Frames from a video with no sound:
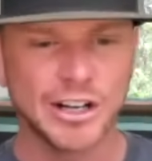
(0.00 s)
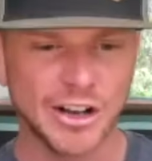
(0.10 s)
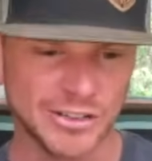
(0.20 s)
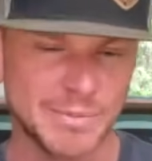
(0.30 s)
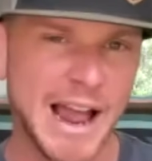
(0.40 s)

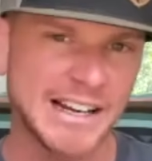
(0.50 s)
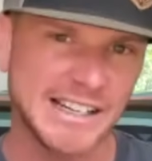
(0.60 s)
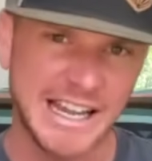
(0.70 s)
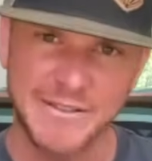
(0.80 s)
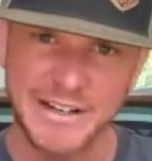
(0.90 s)
Goes
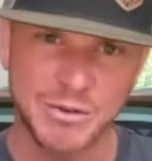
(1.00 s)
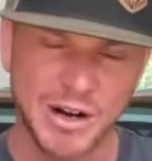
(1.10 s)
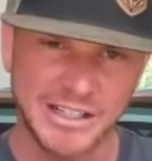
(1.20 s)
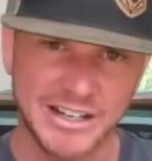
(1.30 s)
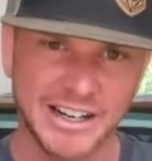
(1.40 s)
back even to
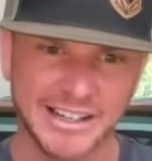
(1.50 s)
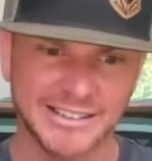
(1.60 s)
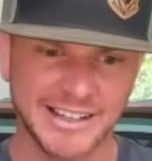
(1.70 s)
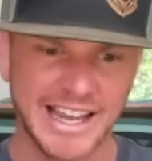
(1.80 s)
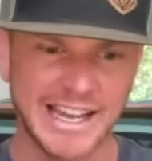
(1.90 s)
what Doug
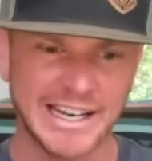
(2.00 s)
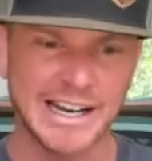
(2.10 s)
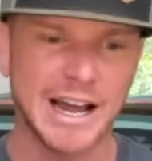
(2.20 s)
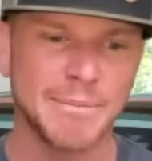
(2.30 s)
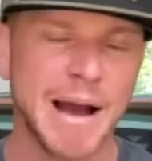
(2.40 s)
is
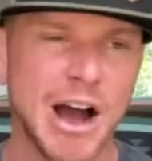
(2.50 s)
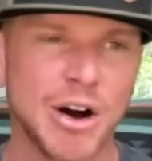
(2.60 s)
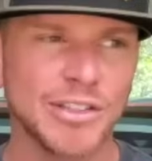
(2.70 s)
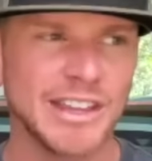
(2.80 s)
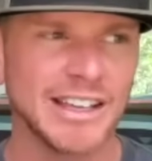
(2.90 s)
saying
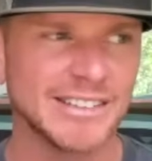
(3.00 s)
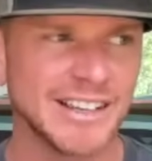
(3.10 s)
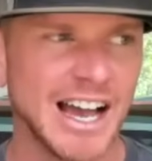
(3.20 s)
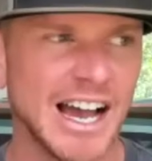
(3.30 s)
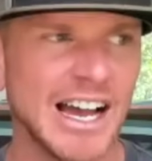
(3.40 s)
about
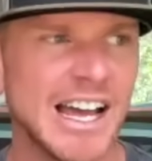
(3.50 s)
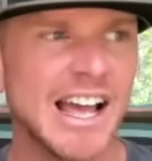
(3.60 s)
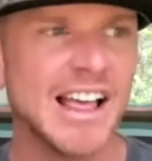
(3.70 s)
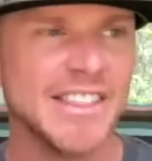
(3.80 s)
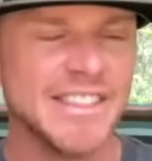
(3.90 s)
this
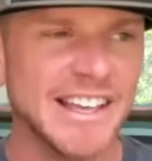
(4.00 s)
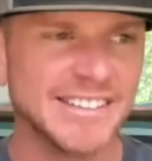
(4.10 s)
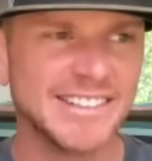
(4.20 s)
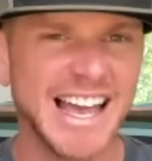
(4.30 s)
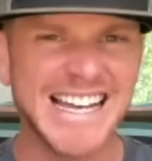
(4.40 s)

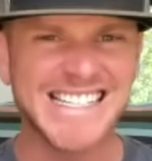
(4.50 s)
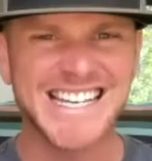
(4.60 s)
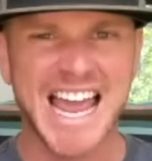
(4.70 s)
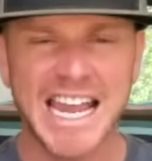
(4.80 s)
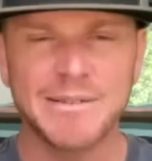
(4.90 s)
this
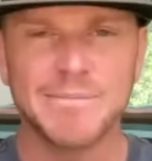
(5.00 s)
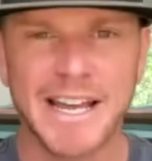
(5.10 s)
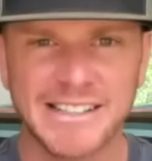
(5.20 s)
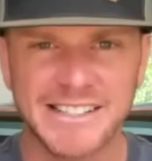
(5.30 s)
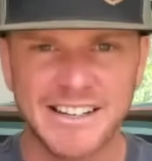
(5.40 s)

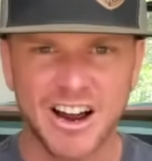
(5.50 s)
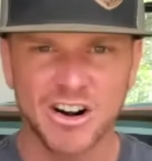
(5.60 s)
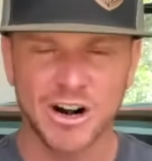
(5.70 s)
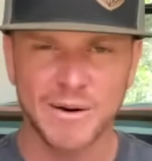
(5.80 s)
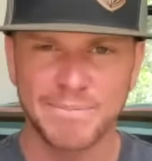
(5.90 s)
attainment
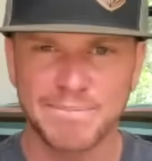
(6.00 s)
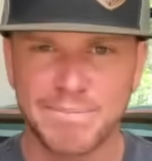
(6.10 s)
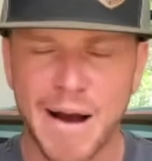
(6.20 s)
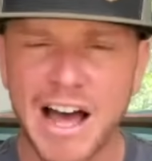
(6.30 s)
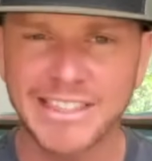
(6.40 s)
or
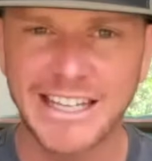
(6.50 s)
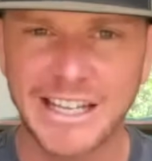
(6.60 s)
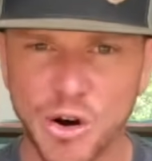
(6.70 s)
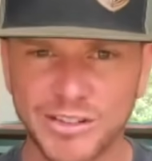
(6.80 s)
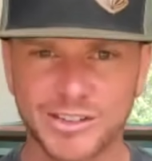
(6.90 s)

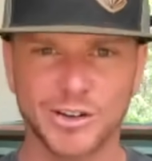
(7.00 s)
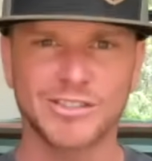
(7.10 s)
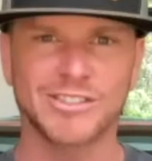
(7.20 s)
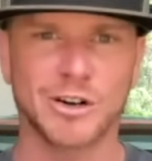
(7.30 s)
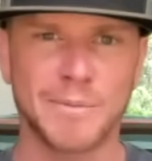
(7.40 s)

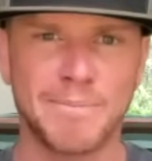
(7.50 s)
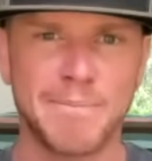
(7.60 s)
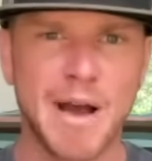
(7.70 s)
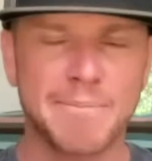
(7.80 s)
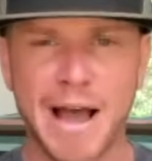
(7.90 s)
apotheosis or
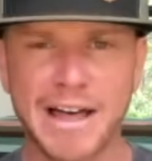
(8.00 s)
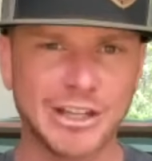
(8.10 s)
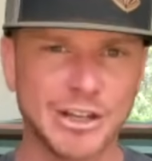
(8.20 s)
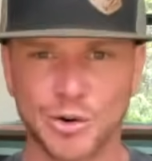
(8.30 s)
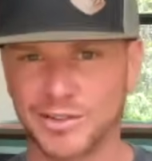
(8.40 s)

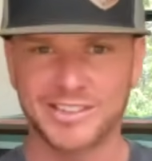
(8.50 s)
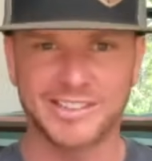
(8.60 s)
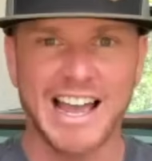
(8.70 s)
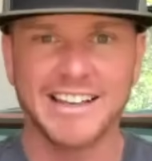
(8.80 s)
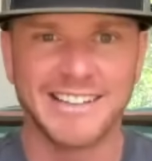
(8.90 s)

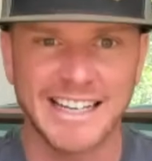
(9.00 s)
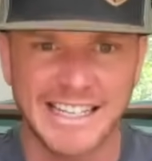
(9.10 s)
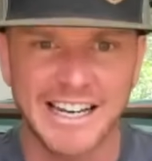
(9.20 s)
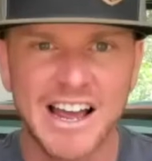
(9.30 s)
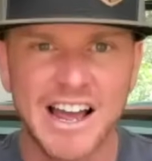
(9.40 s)

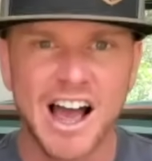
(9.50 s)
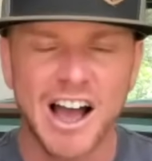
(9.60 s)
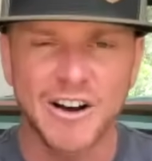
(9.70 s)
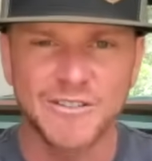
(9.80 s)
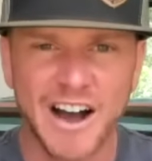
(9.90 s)
apotheosizing
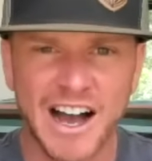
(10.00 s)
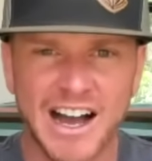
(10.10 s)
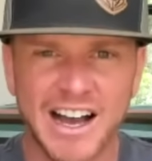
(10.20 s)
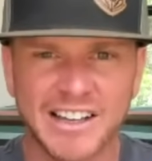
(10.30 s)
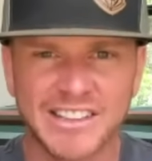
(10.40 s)
of
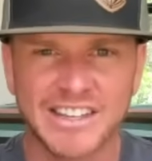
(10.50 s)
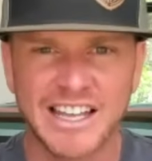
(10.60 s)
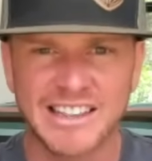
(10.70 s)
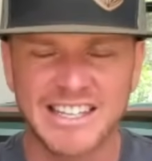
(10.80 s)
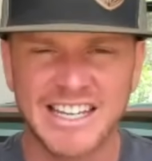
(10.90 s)

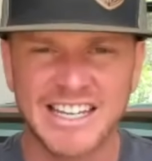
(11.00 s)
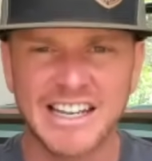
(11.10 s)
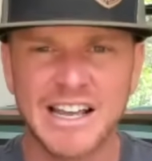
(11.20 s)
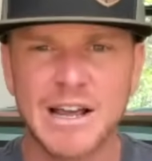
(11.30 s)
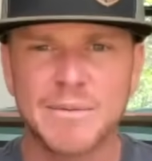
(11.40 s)

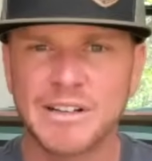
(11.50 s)
the